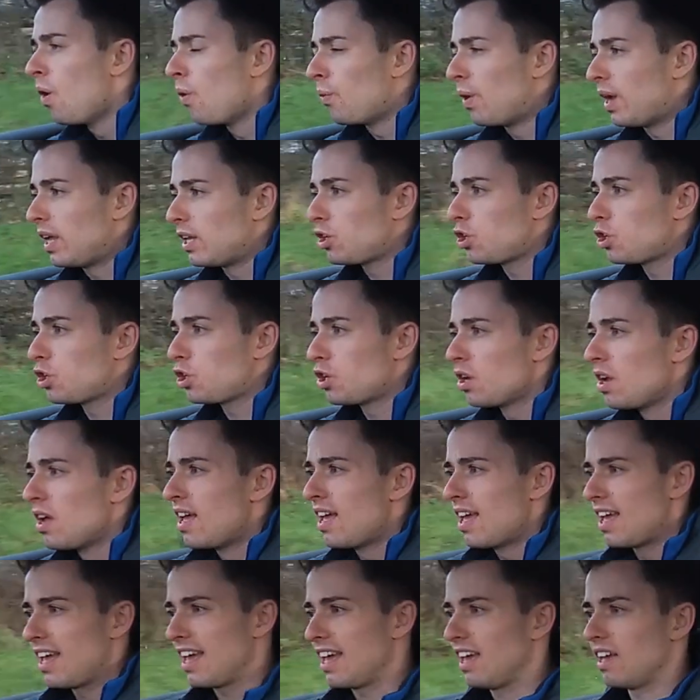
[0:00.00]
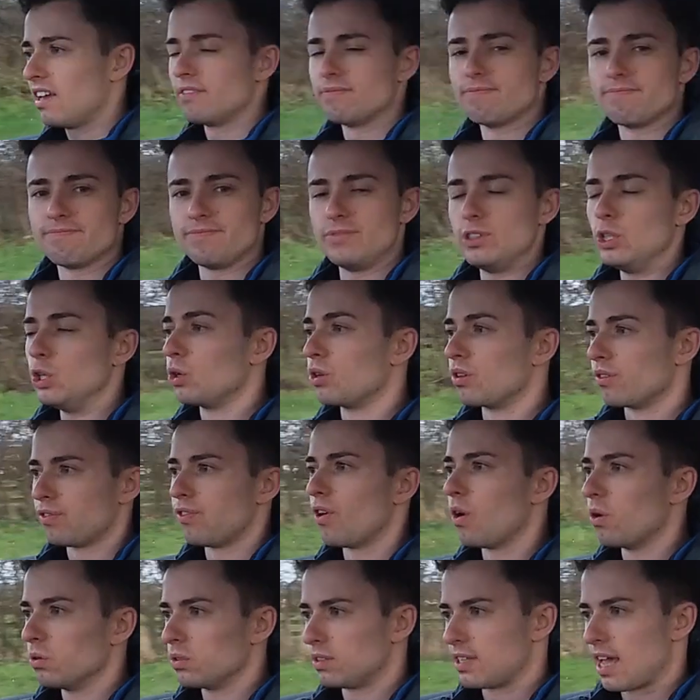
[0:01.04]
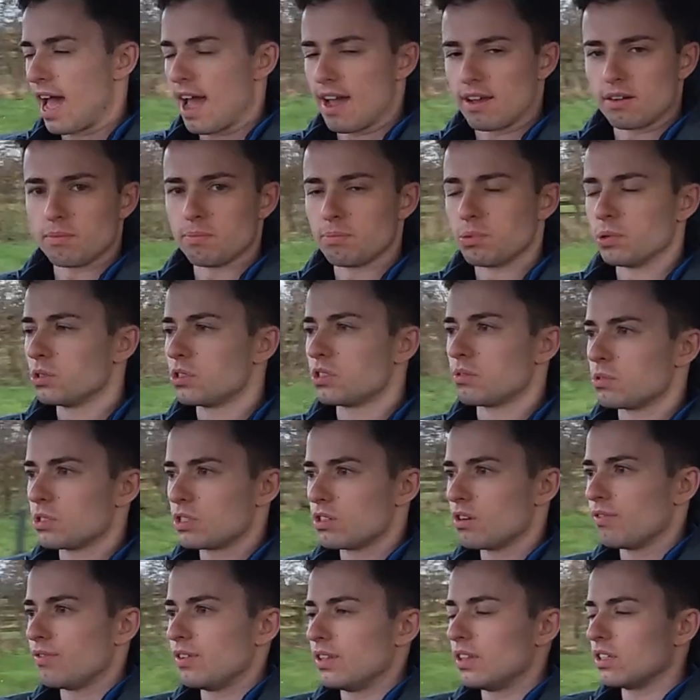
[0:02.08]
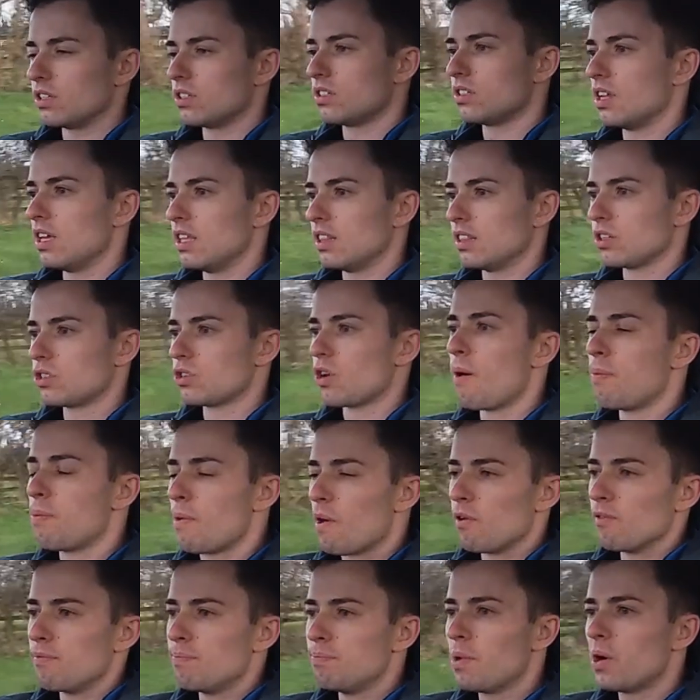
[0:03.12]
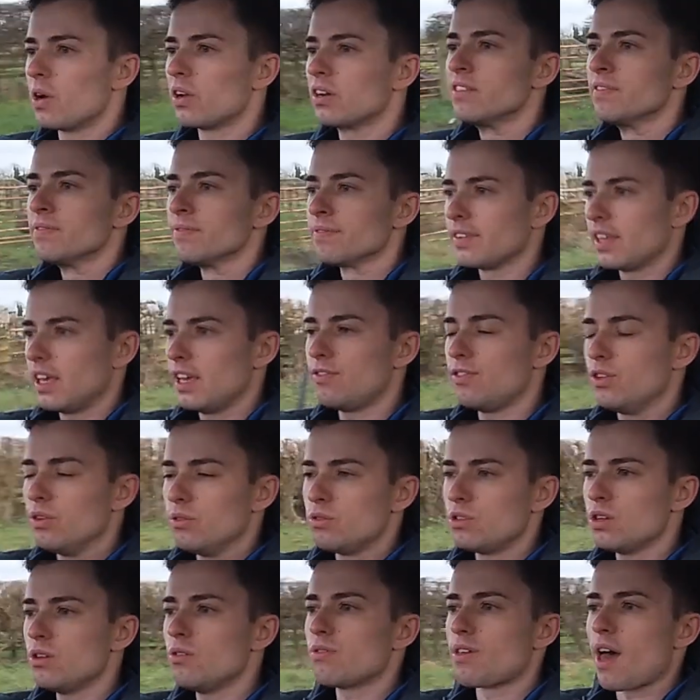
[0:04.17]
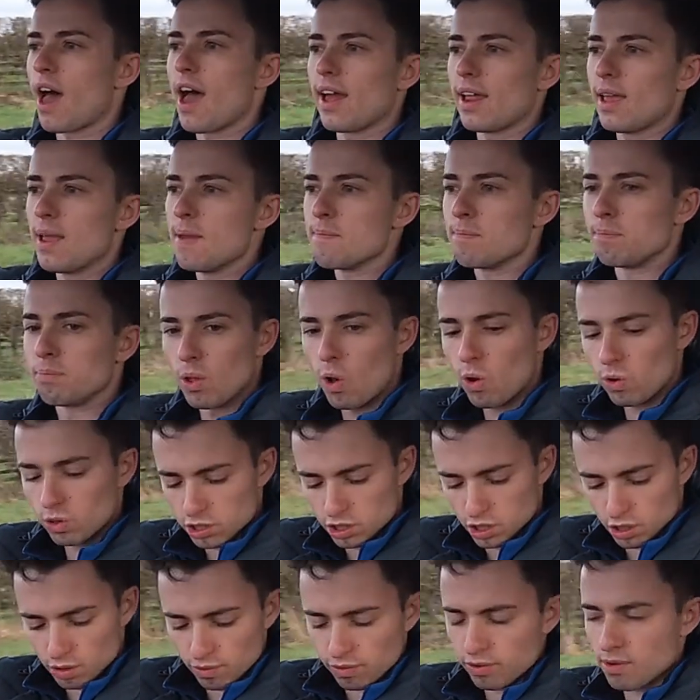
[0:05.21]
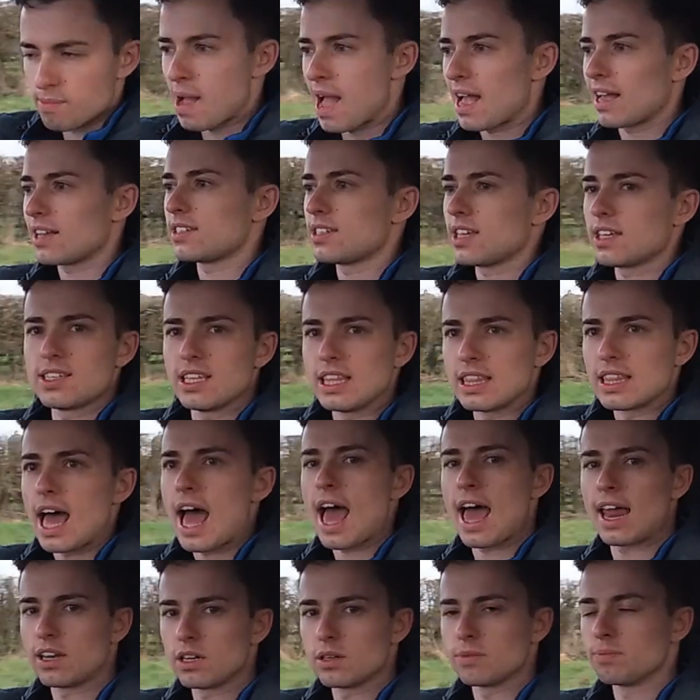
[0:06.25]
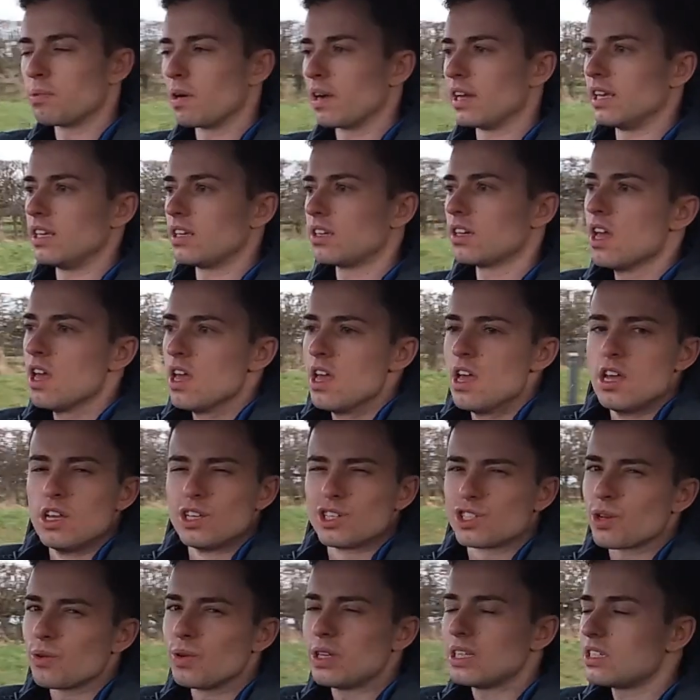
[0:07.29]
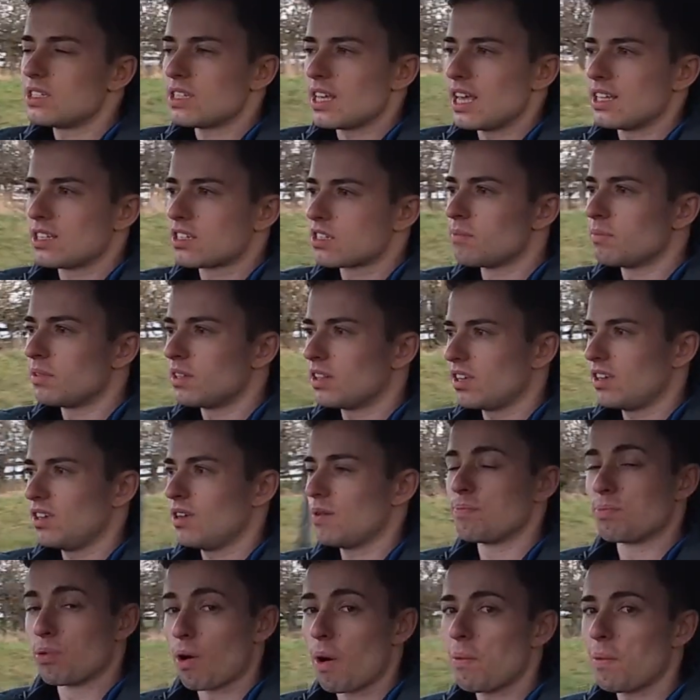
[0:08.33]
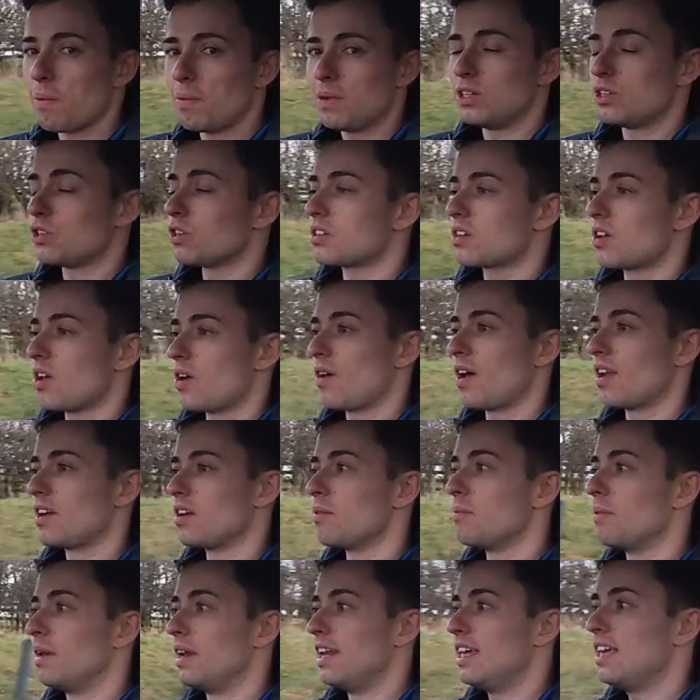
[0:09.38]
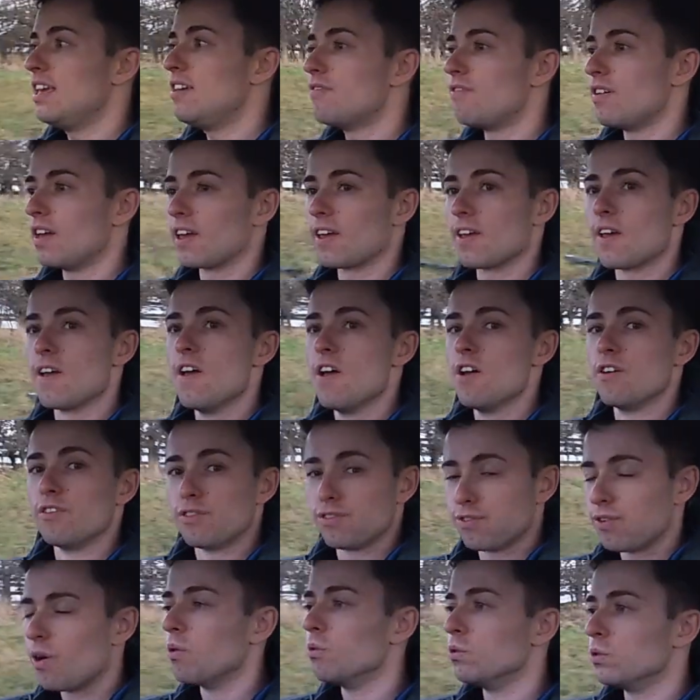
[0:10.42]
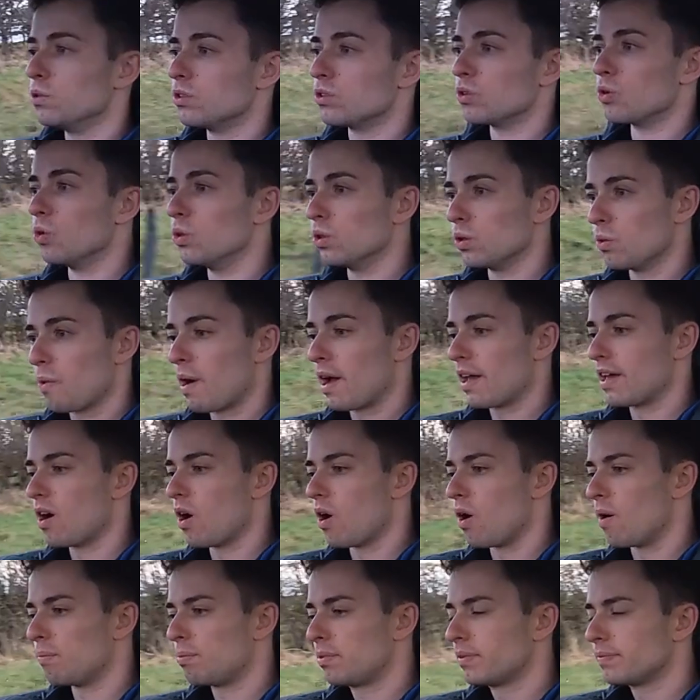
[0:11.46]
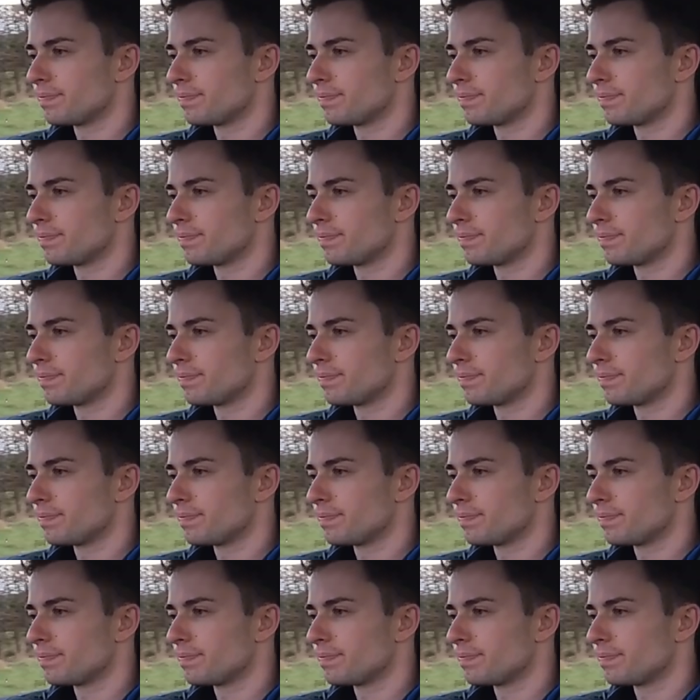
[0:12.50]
which you can fold down and put some stuff in the top of, but if you do that, it blocks you from accessing the handbrake. So it's something that you're probably just going to end up leaving folded all the way up.